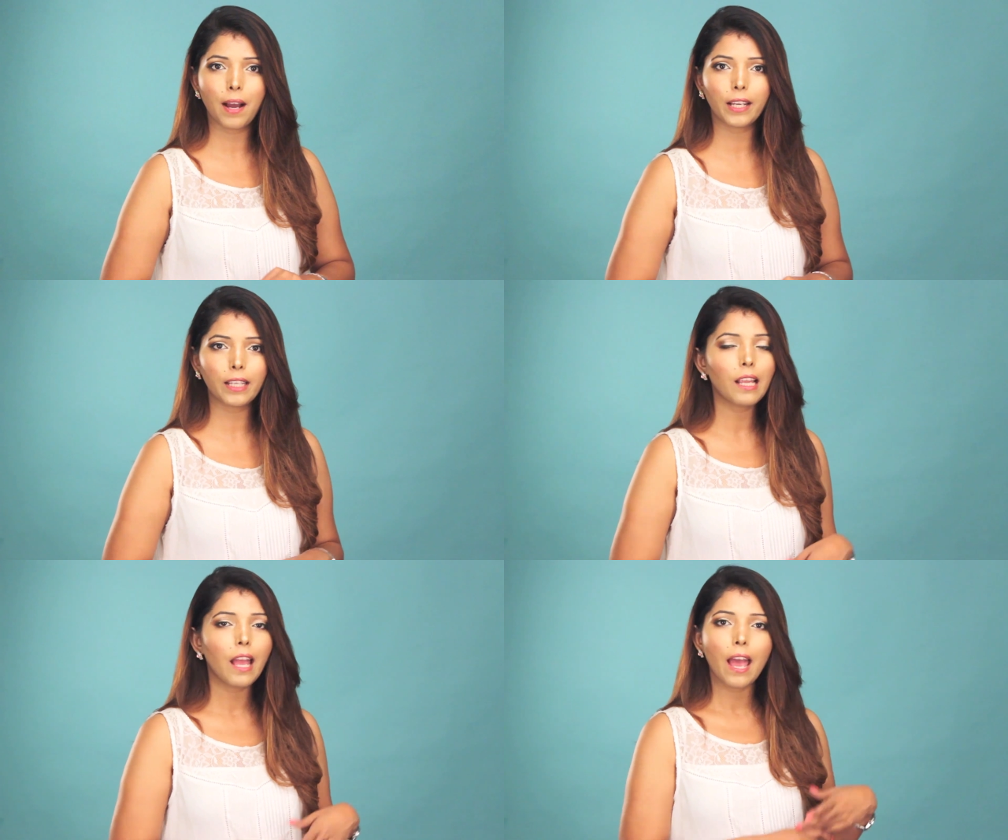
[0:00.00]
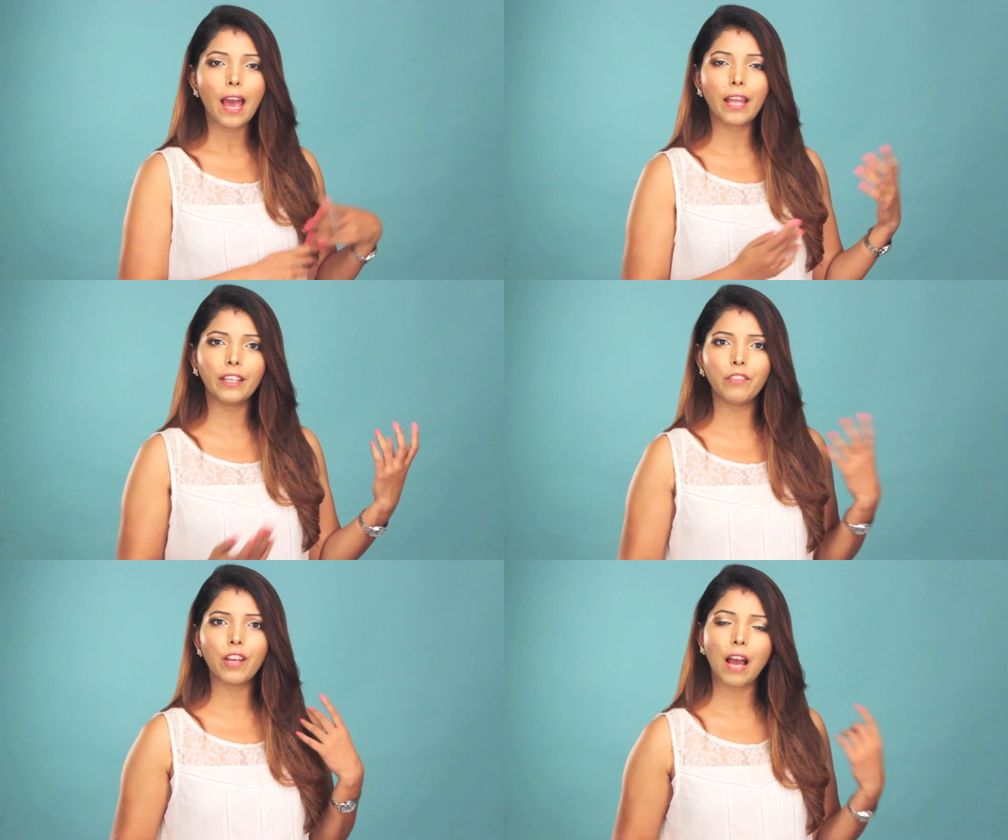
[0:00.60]
market.
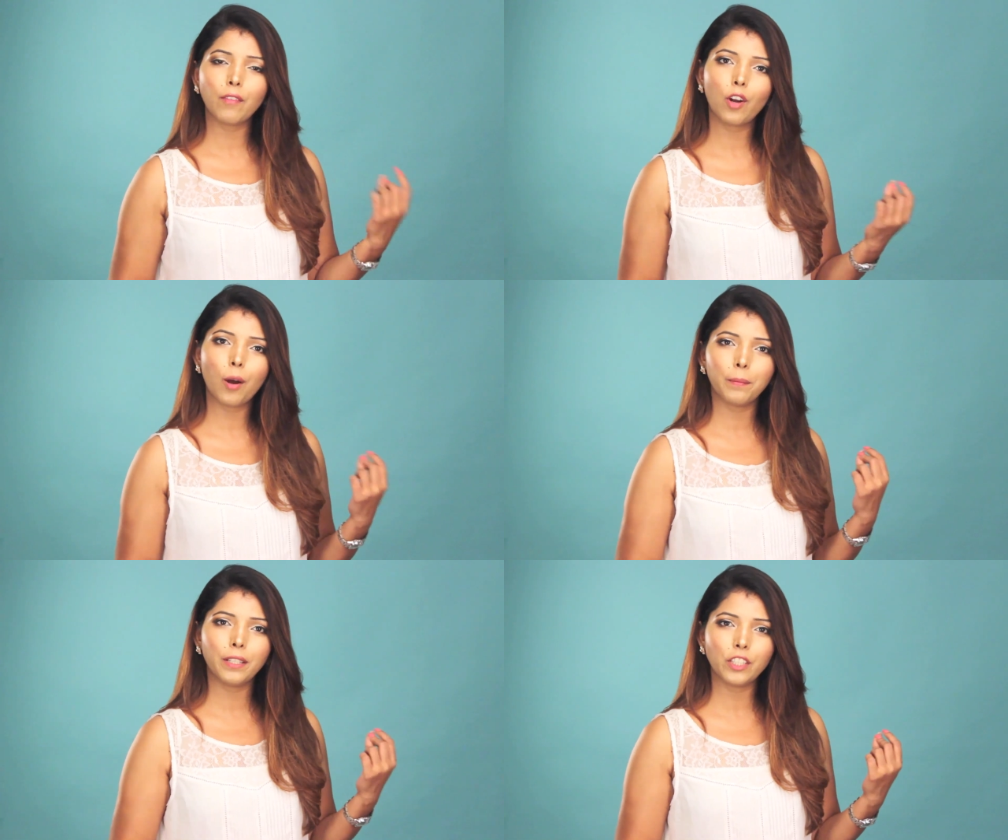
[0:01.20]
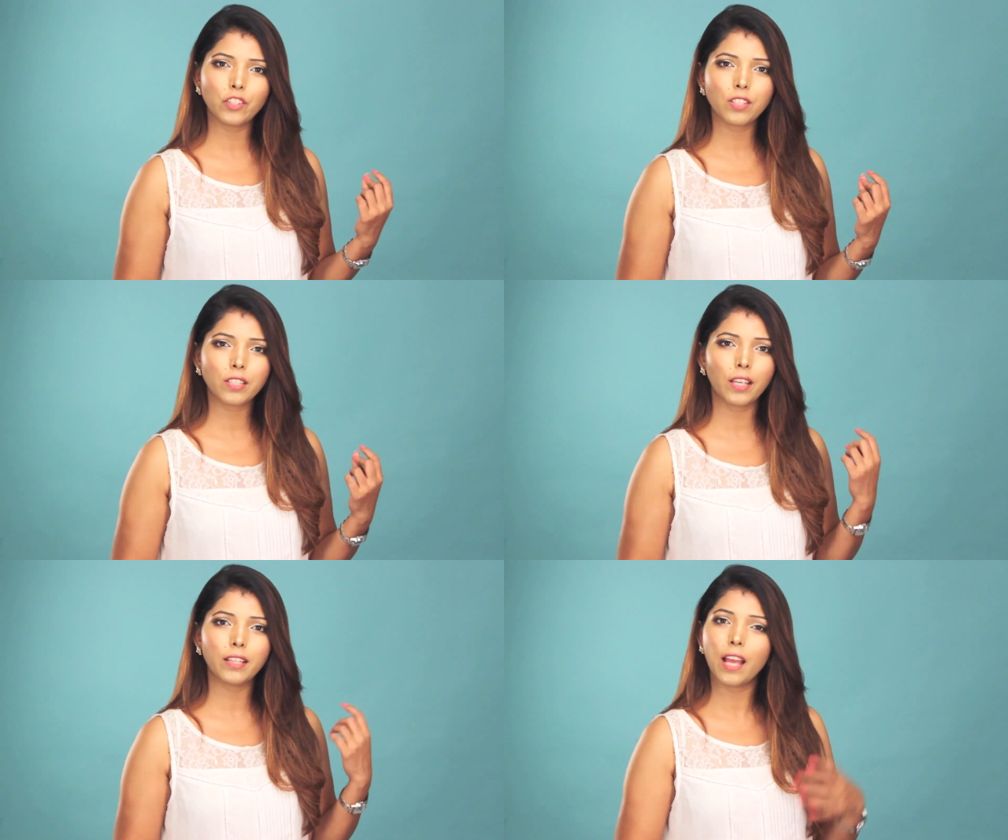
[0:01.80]
And if you have a
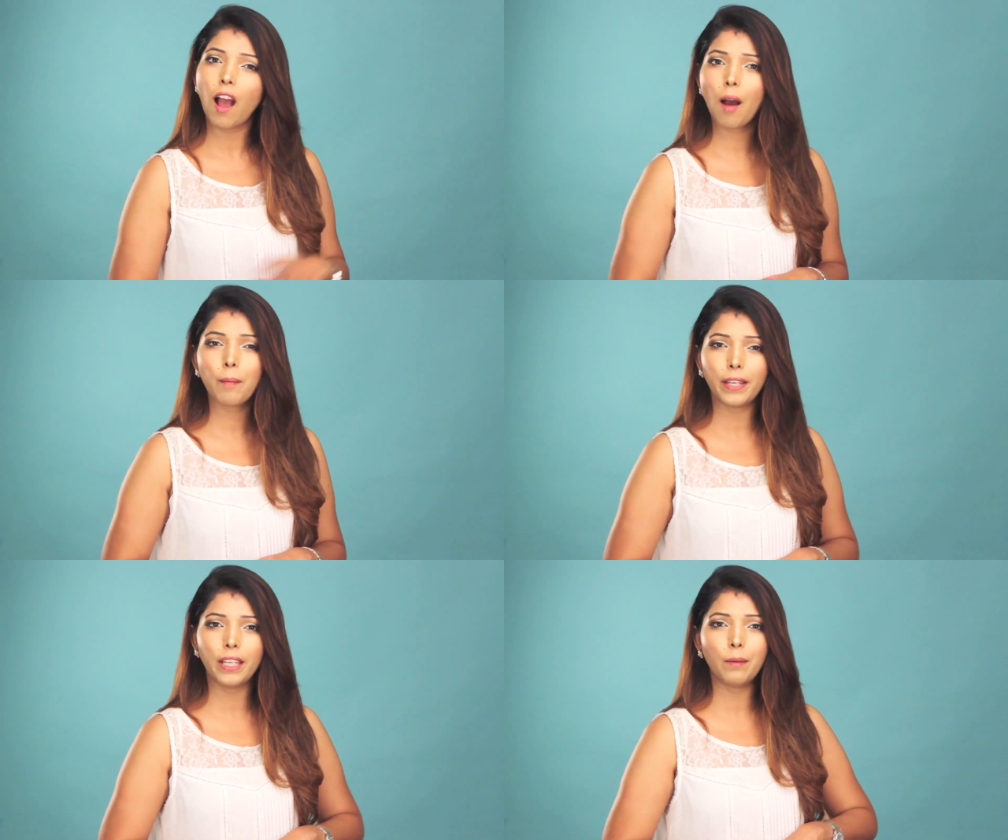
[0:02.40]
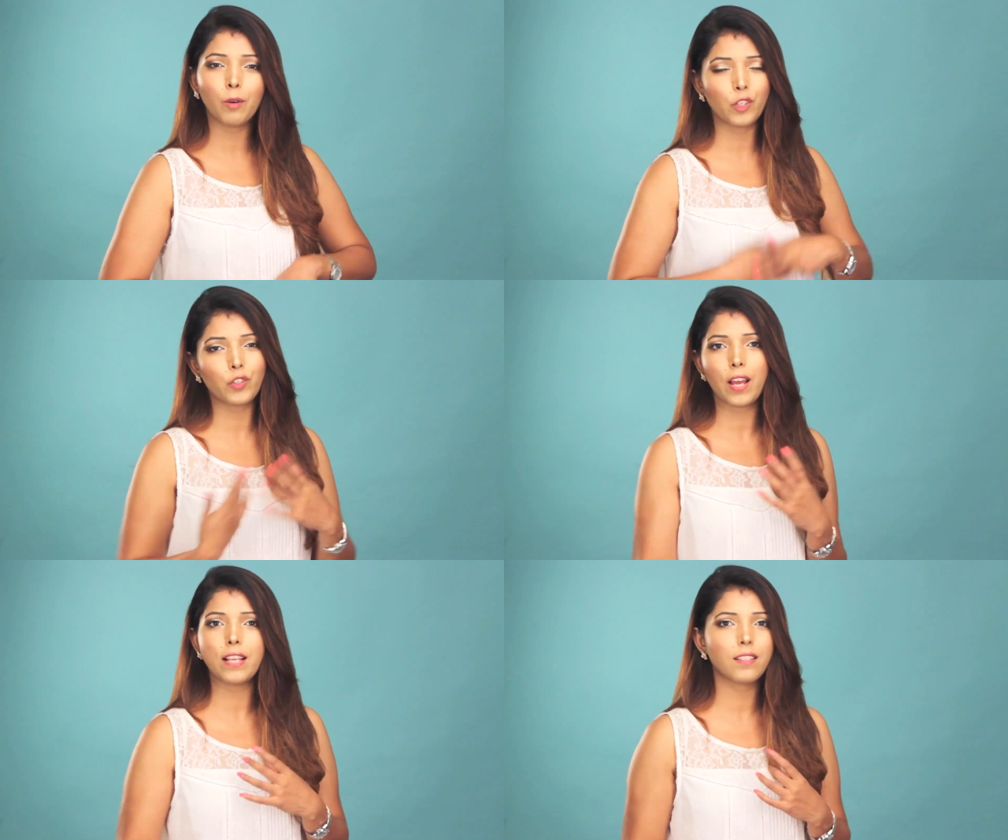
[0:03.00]
combination skin, there are many
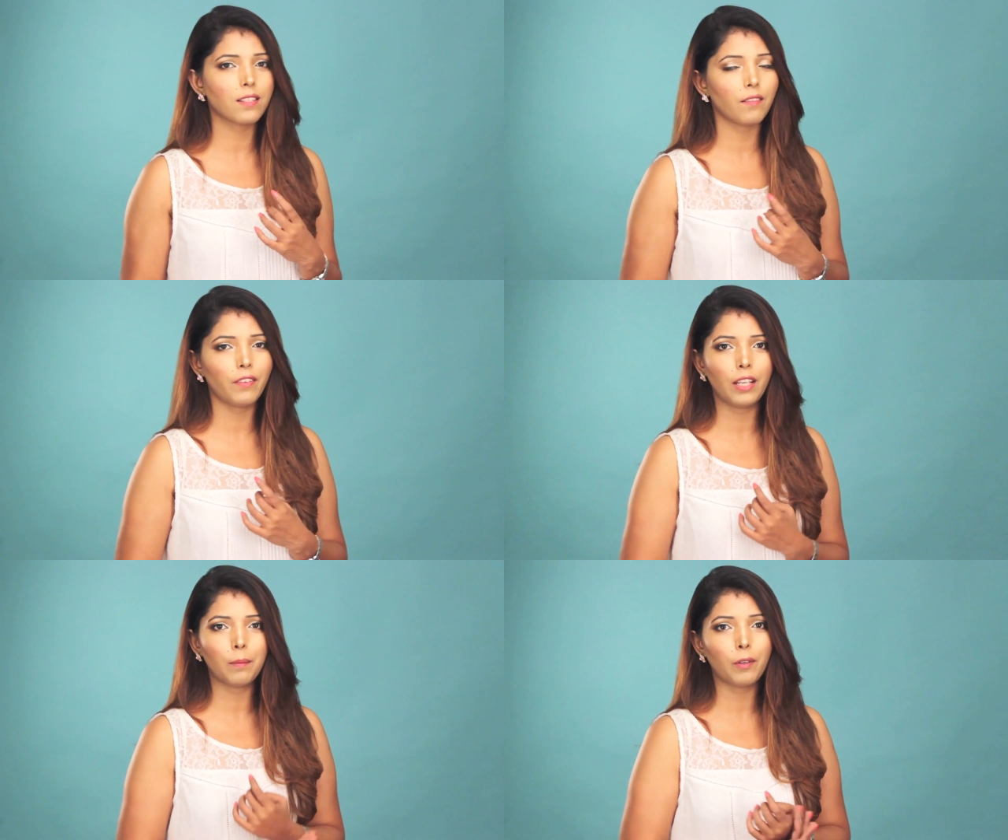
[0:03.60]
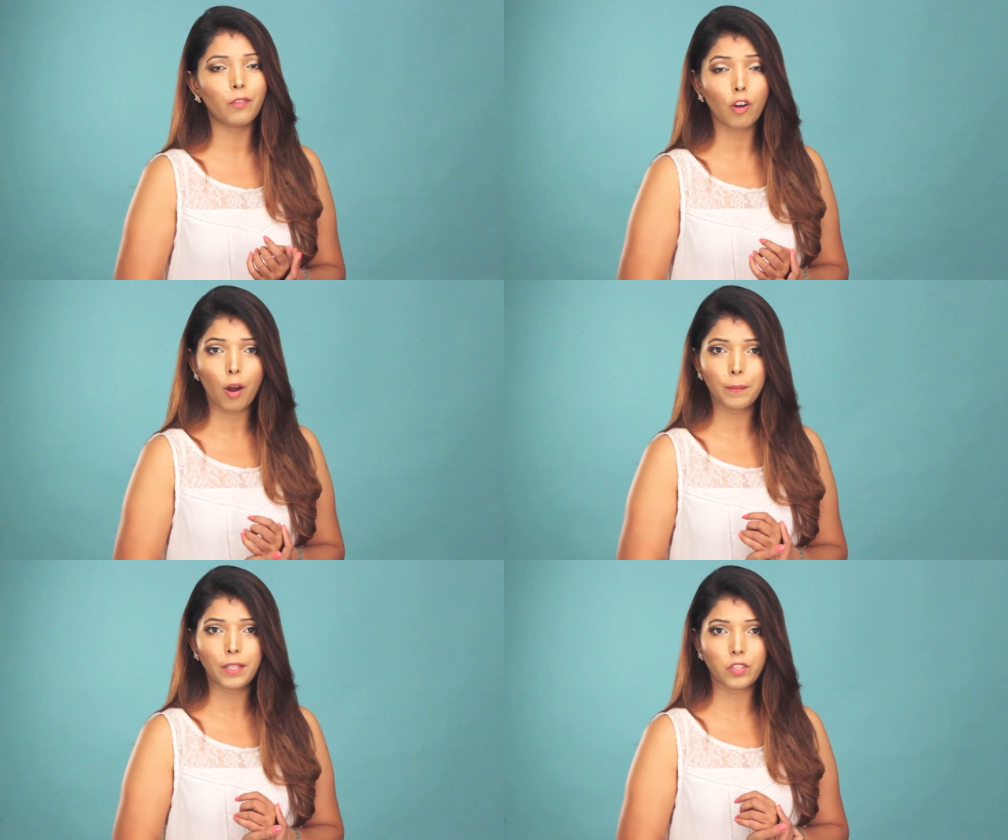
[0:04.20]
moisturizers available for
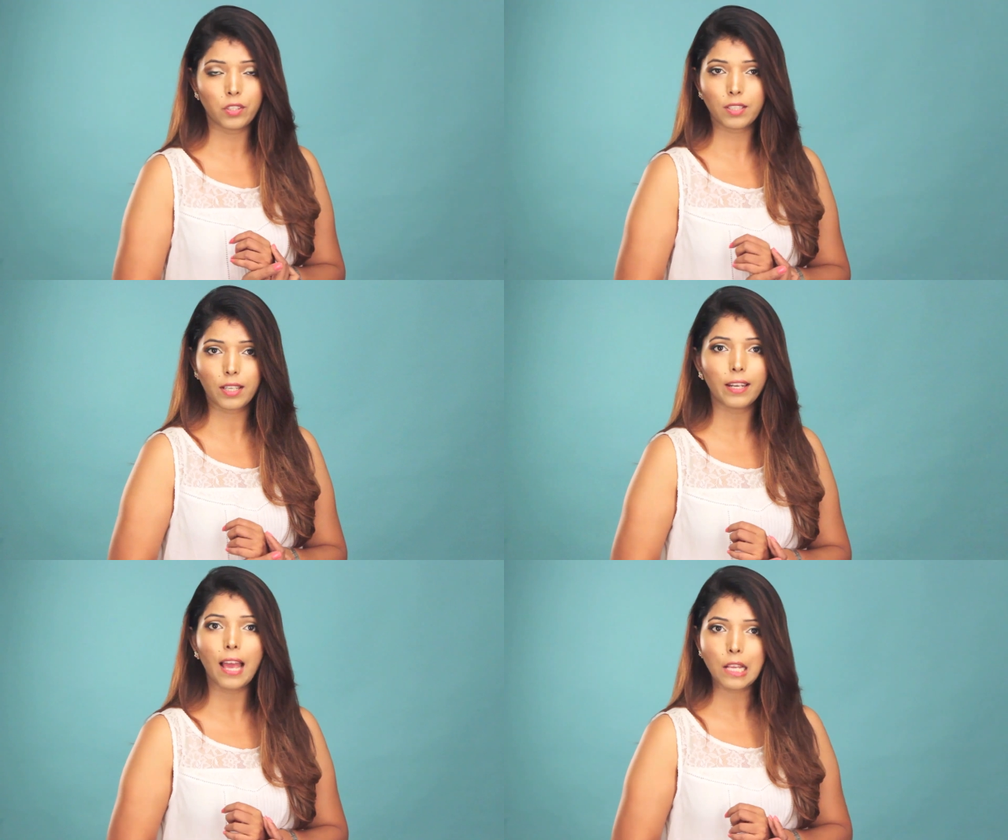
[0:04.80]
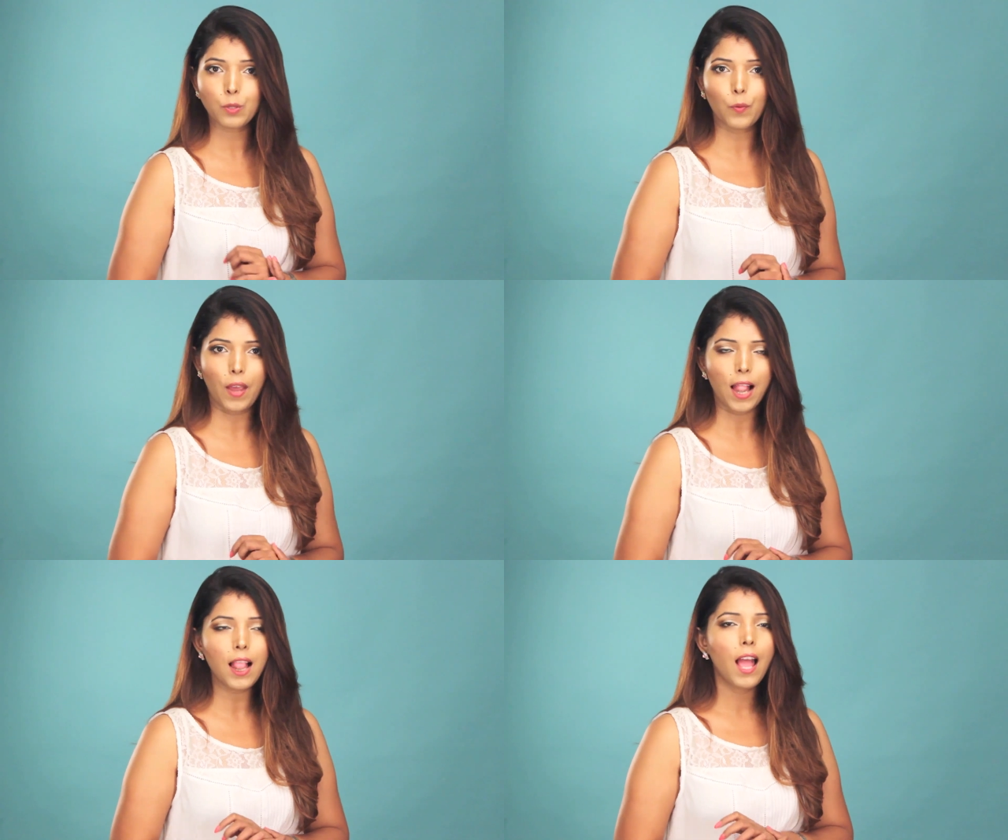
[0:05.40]
combination skin as
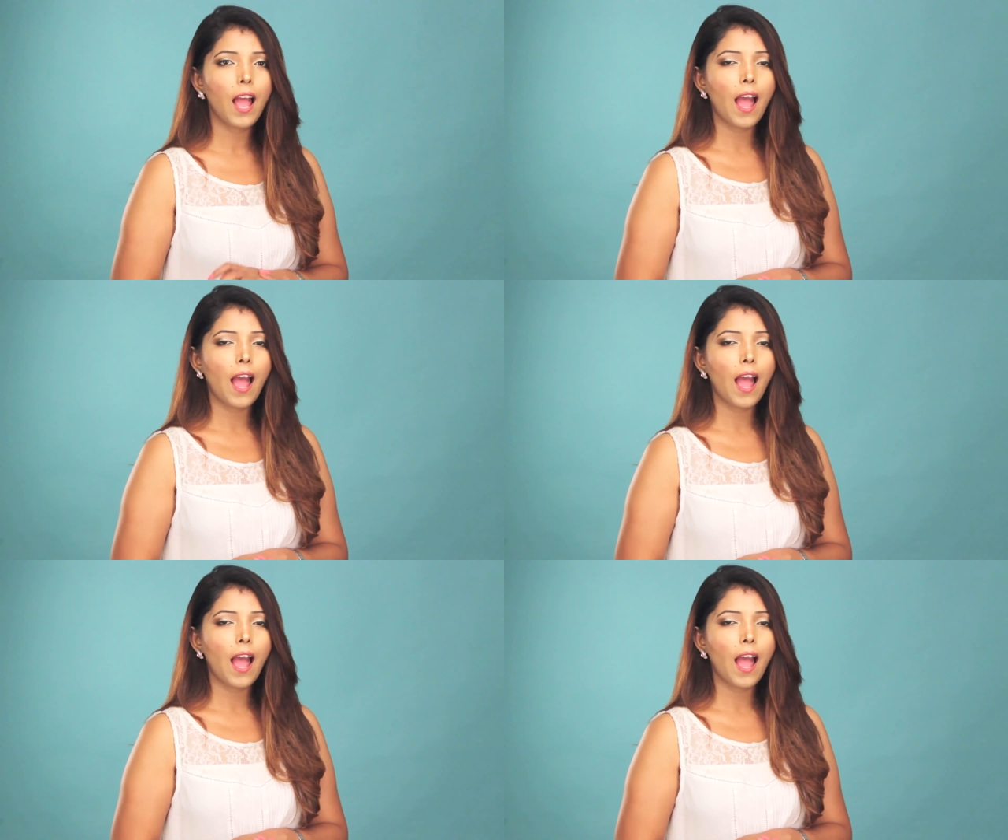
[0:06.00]
well.